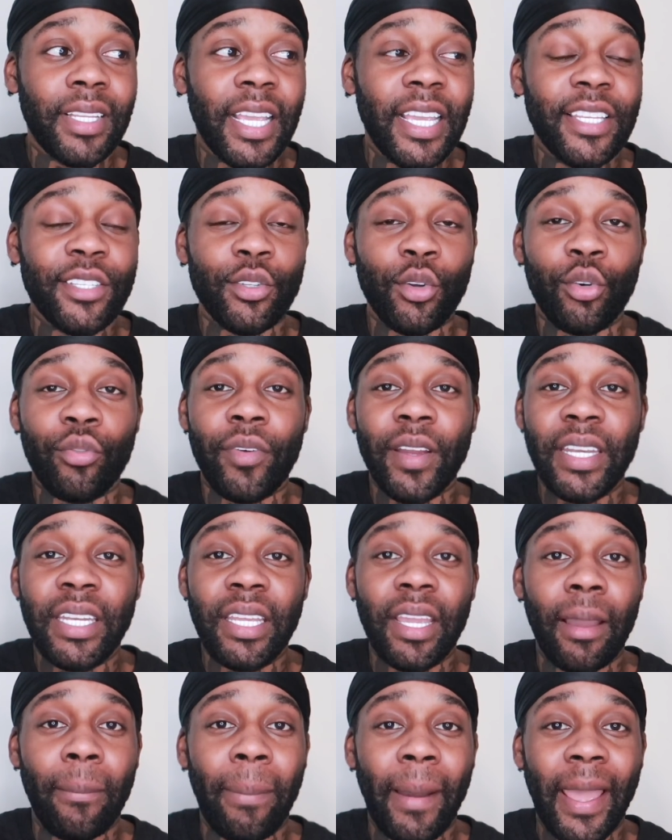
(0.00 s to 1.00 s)
is
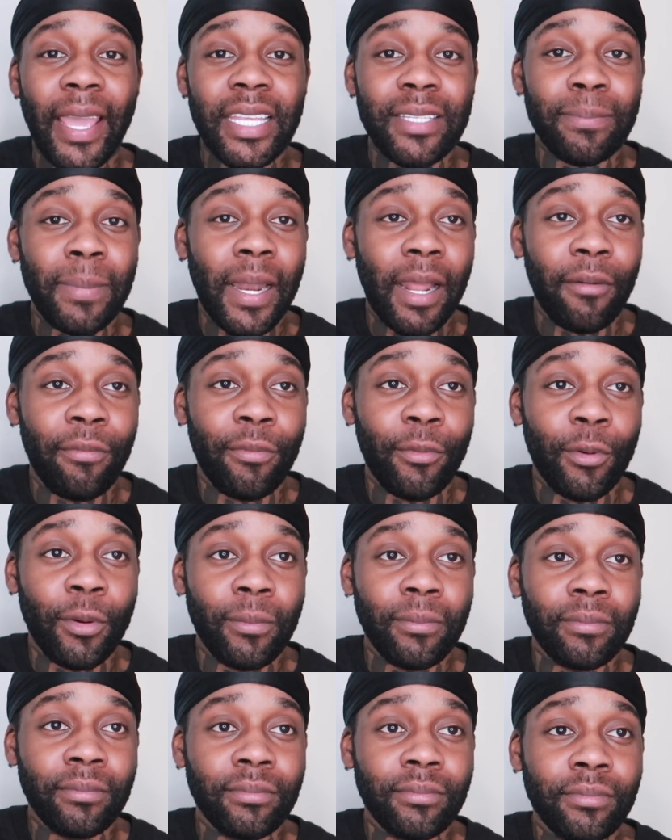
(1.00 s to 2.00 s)
already a biased
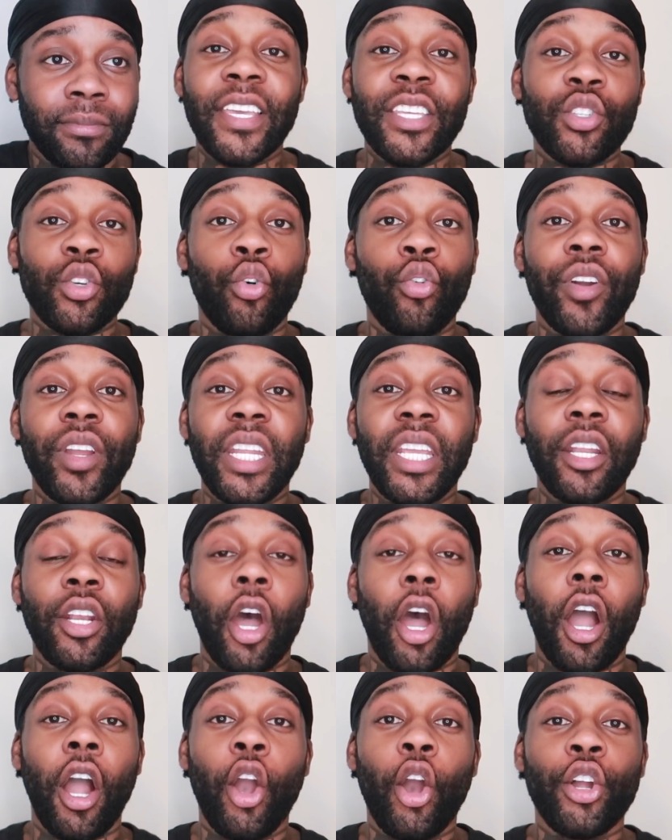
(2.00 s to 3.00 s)
platform. There's already
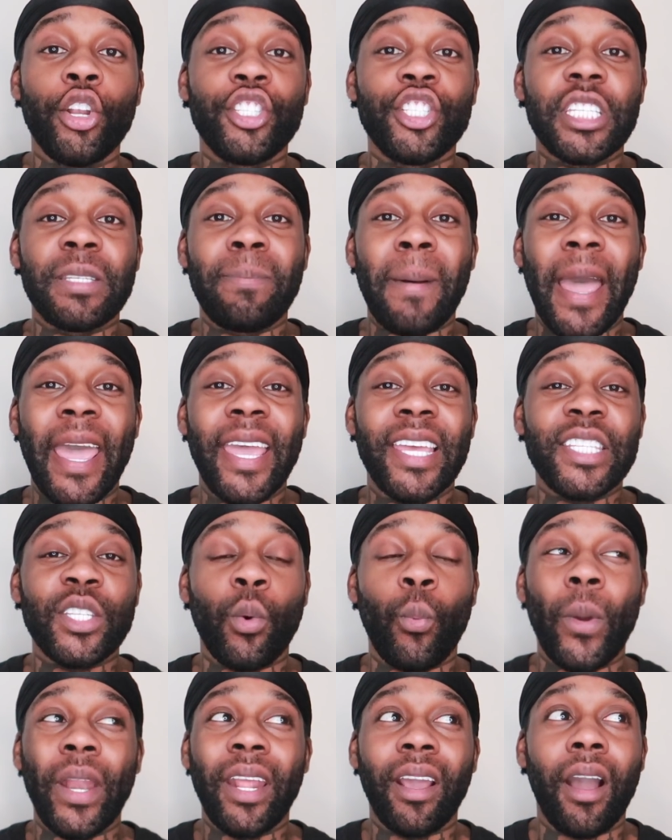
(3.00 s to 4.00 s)
an unconscious bias
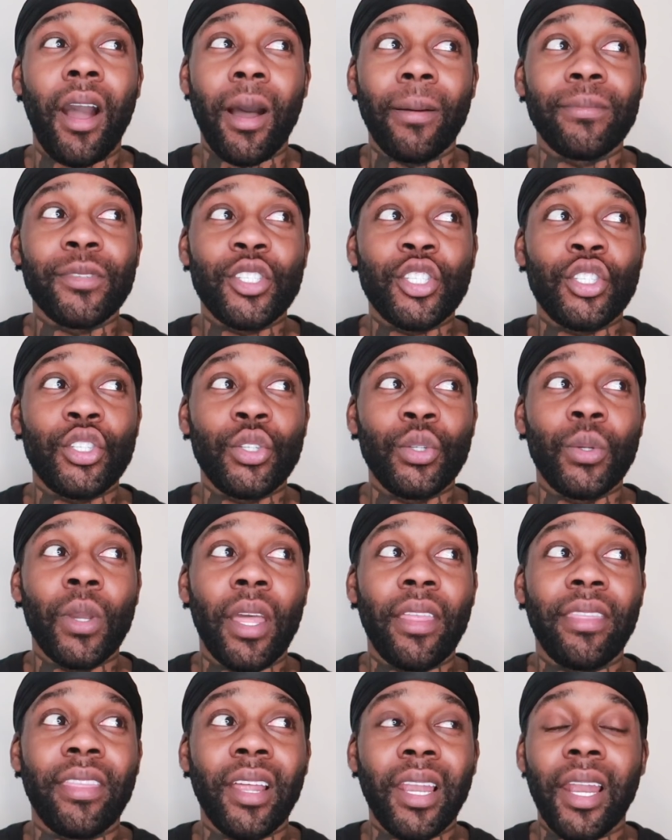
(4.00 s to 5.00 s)
when it comes
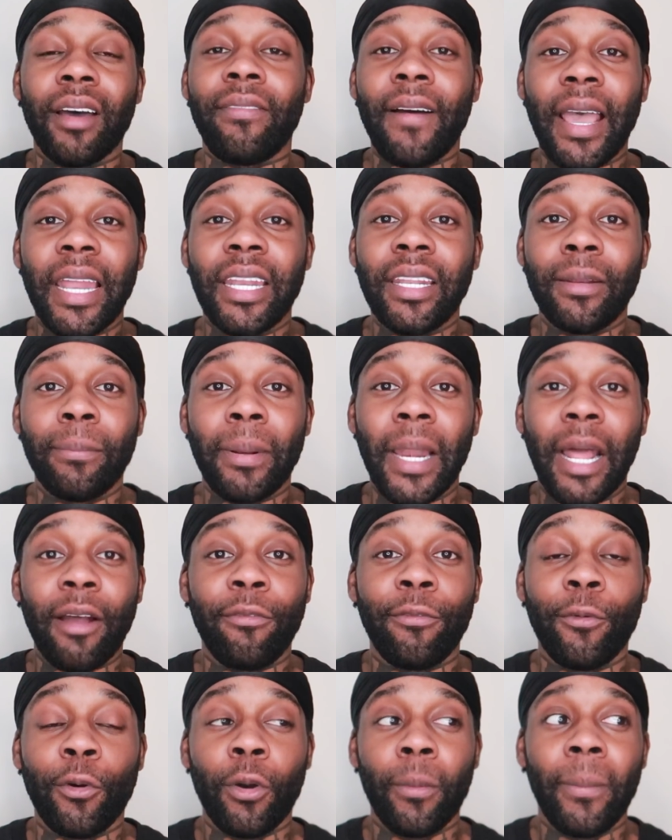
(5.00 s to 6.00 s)
to the Love Island
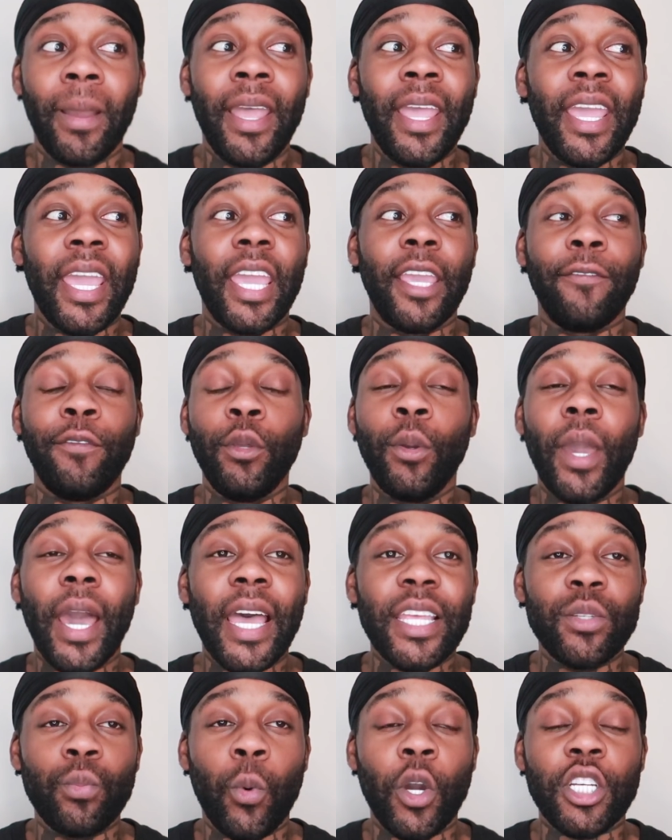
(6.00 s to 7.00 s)
platform. If you
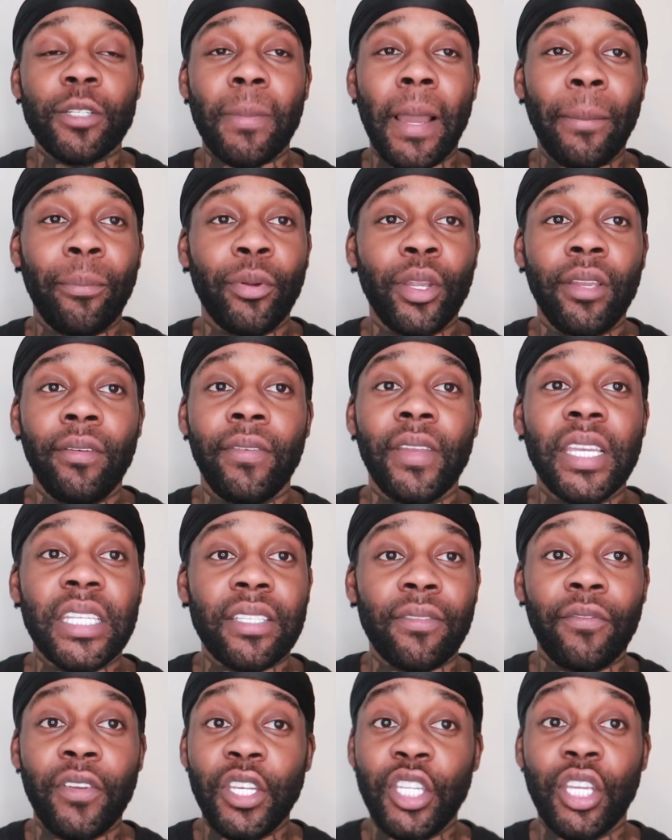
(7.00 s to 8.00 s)
guys watch my previous
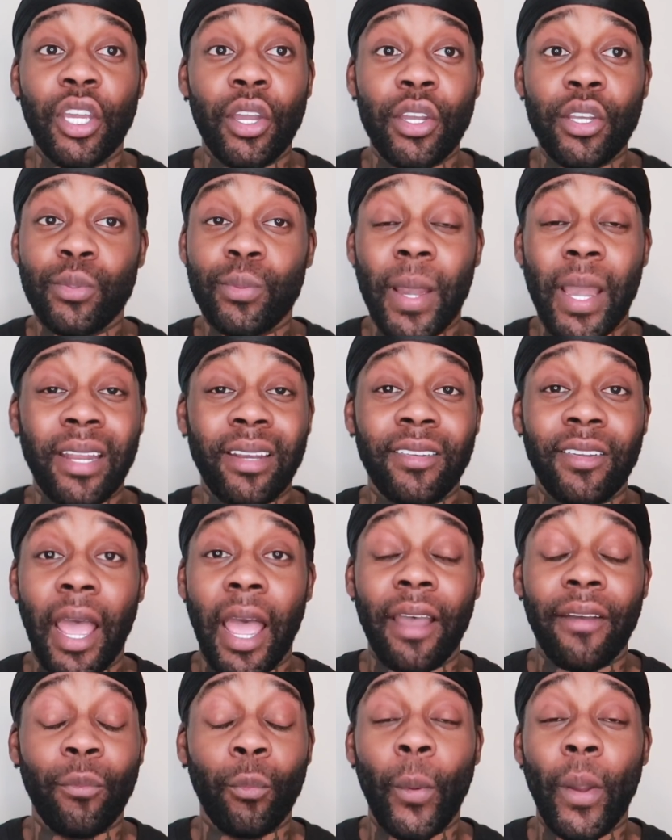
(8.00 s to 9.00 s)
videos where
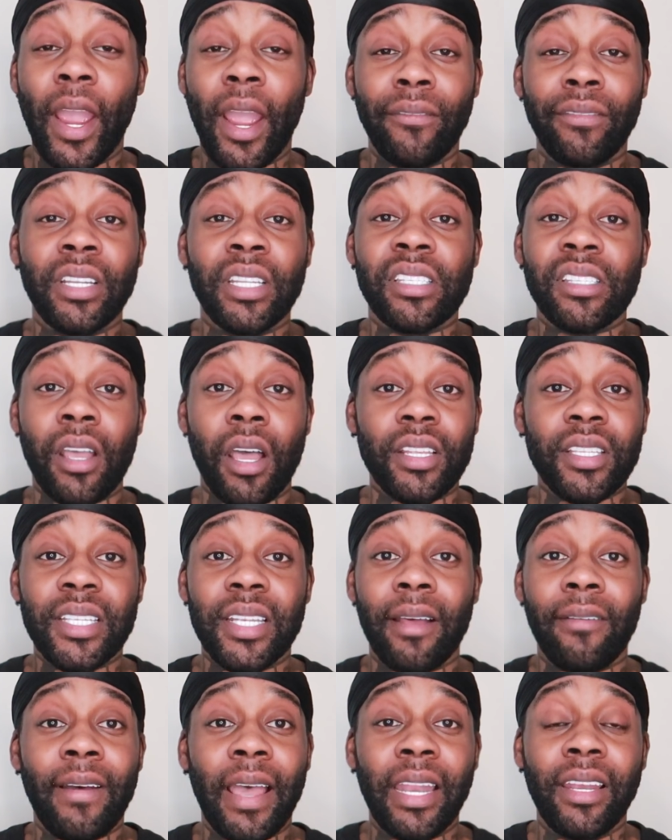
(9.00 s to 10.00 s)
I've discussed
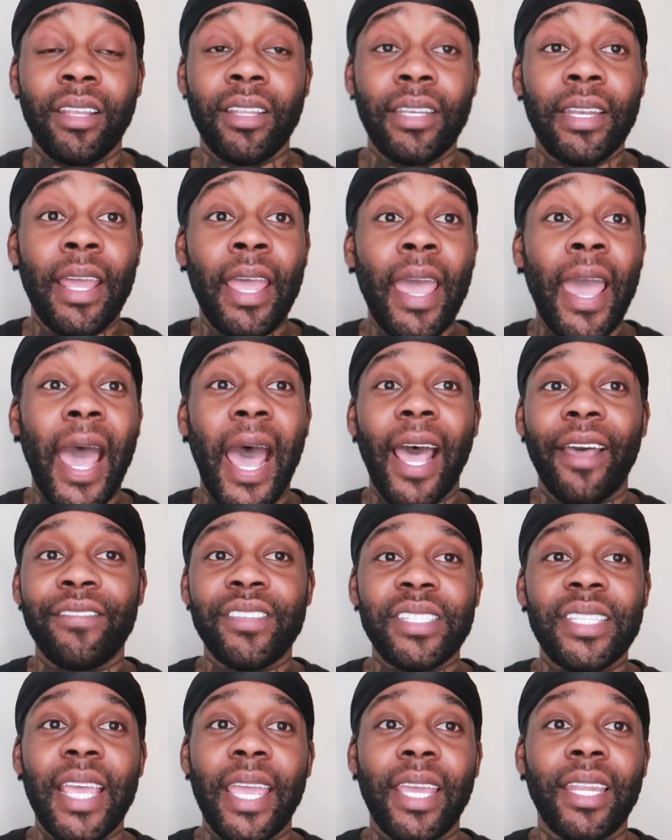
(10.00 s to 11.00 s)
Love Island, I've
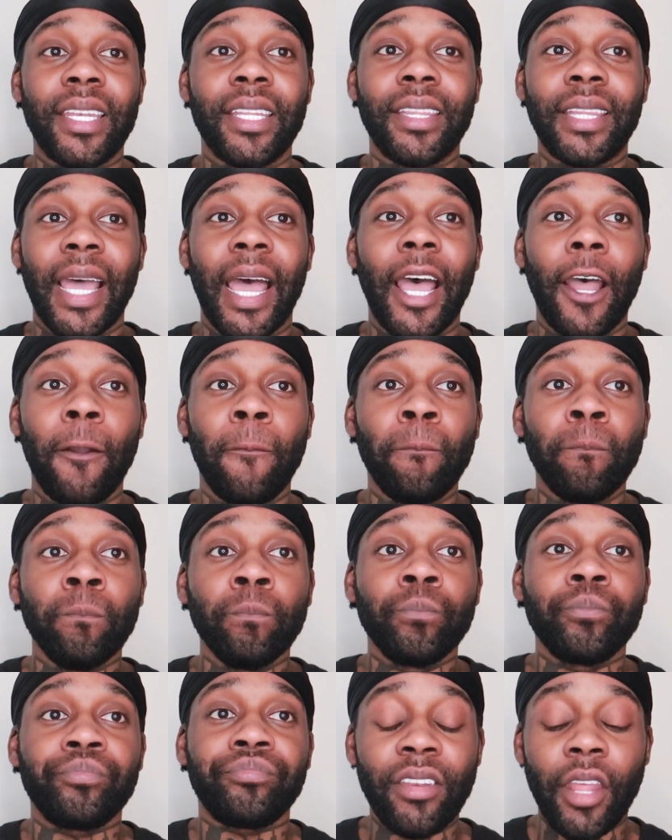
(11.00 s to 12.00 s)
said that
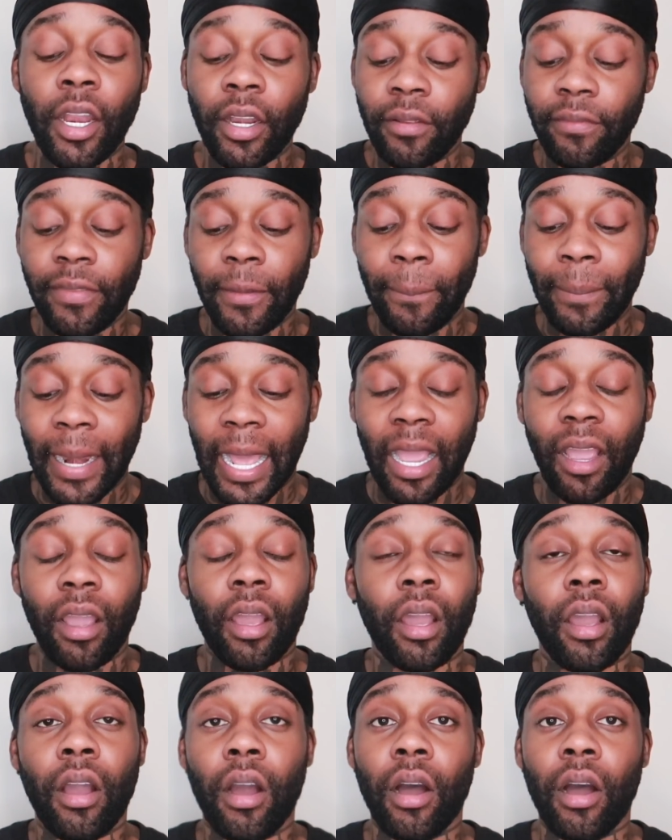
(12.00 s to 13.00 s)
None of the black